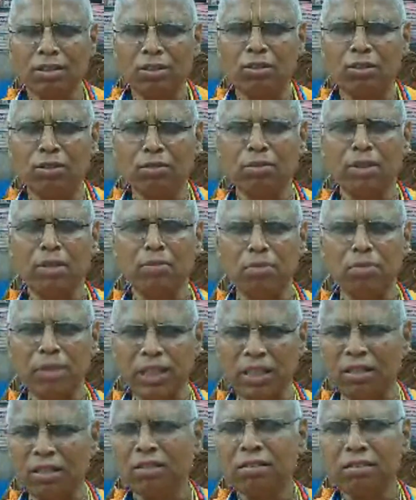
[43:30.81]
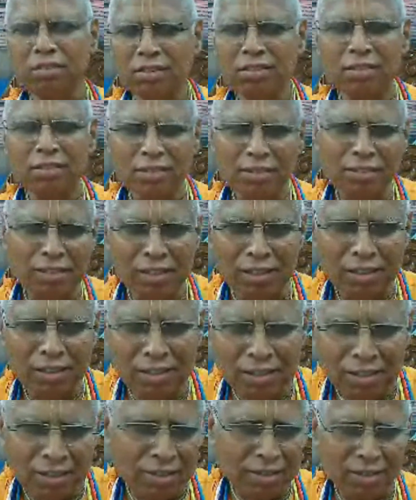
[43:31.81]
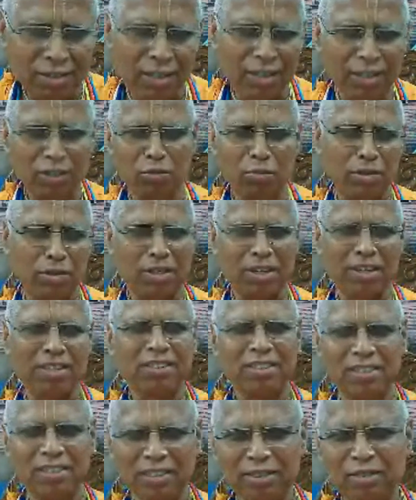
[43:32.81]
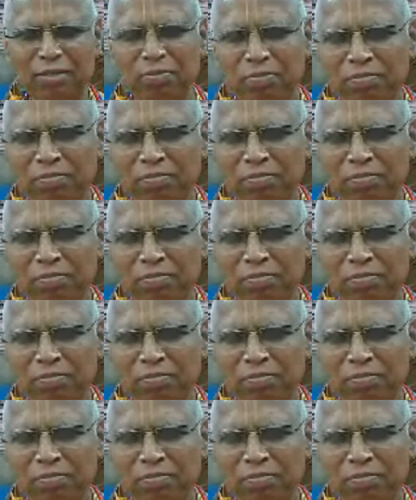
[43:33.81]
human beings, and it had worked.